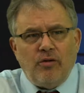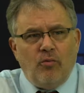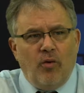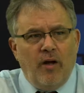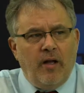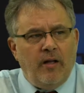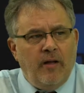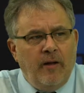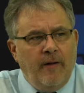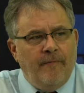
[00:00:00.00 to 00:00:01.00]
in a way
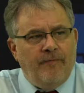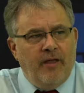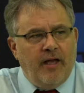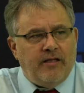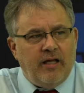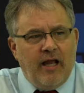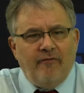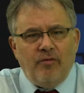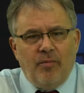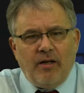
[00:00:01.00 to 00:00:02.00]
that
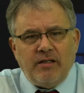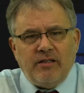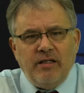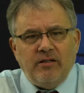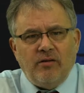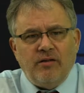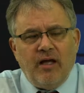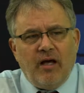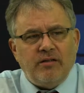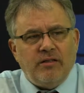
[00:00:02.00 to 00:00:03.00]
everybody sees on the
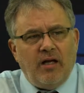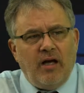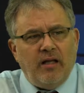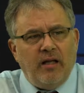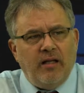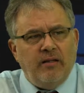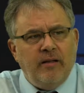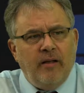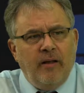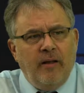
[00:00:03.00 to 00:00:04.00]
outside. And
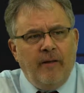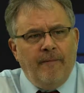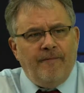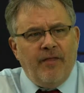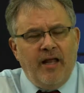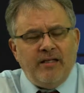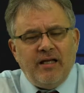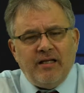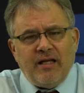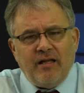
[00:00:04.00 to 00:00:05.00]
that is
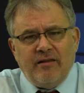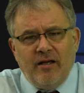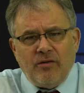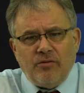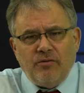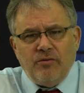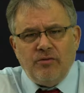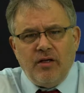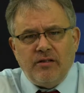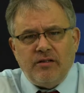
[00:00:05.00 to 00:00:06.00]
antithetical to a
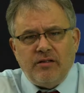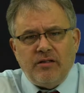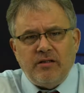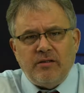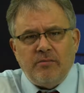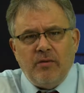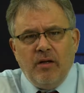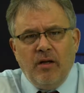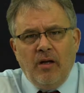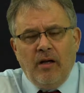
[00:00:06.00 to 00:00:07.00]
justice system.
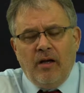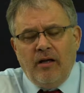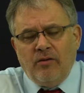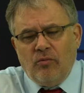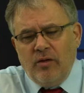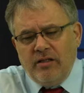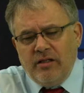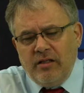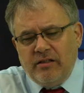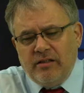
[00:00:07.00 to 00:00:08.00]
And the
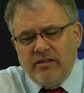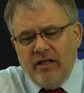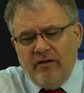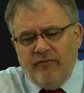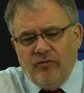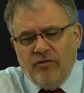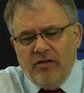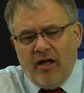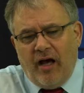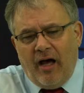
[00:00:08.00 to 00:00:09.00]
reason is that if you
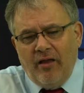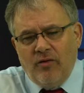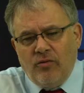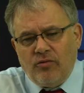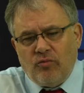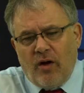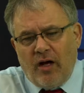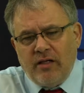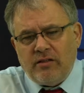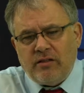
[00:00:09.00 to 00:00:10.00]
deny those
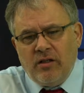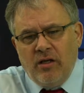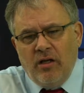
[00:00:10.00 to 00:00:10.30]
rights